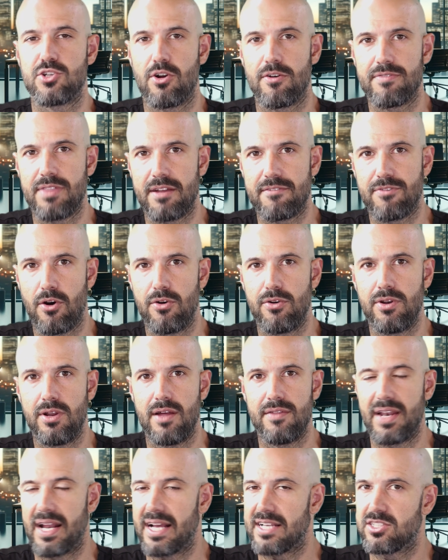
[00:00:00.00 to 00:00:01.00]
off that phone
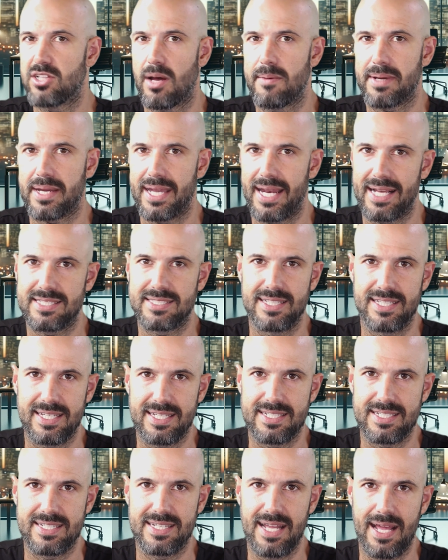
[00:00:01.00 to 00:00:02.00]
the next time it connects to the
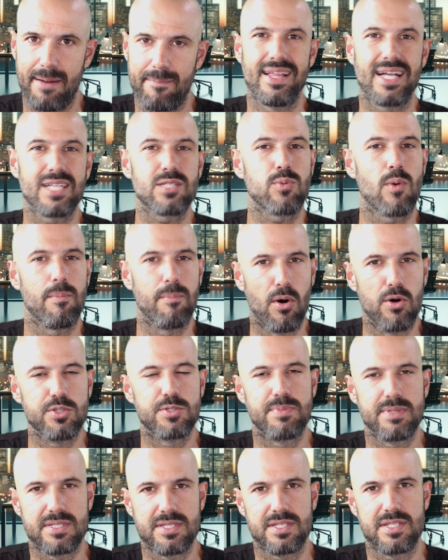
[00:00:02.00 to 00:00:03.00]
internet. That's what most
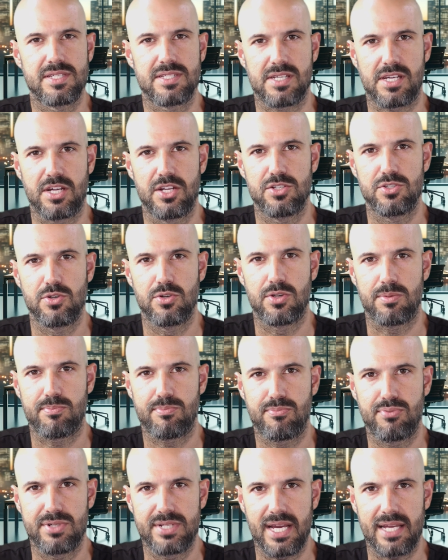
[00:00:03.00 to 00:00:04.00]
businesses are going to do to
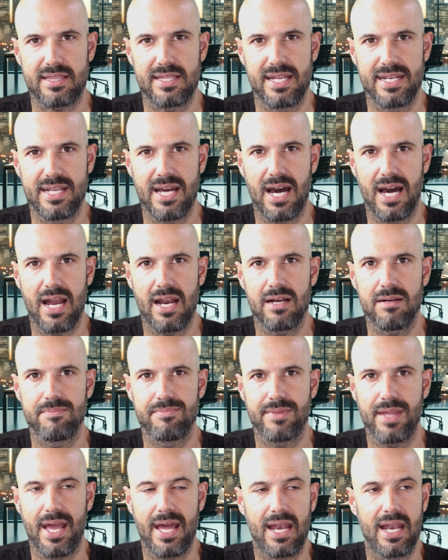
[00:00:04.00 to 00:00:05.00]
protect their data,
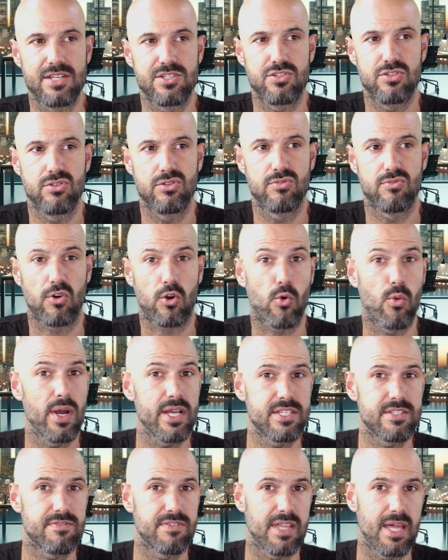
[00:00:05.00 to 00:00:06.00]
unless you
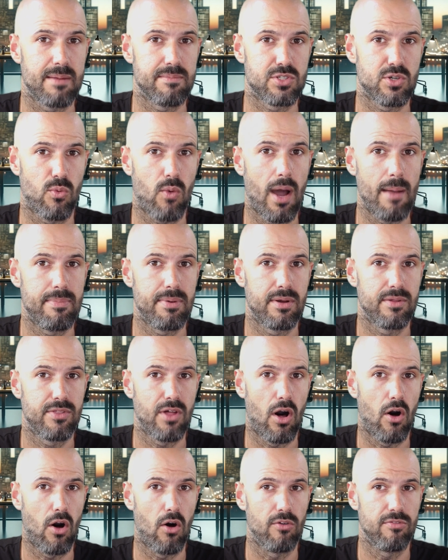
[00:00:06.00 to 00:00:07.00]
request for them to wipe
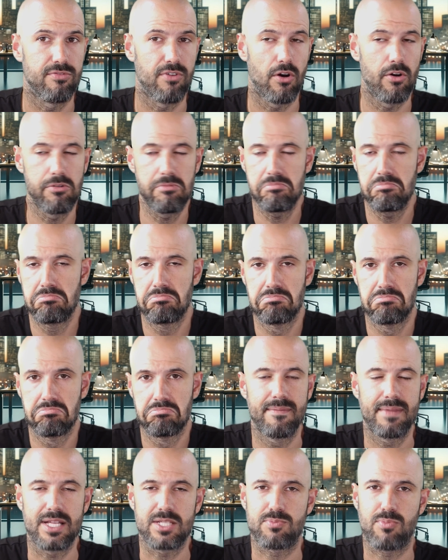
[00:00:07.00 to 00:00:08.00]
the whole phone.
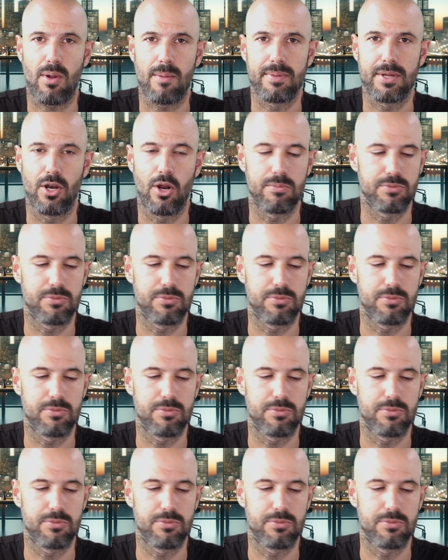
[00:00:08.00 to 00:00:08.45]
That's probably an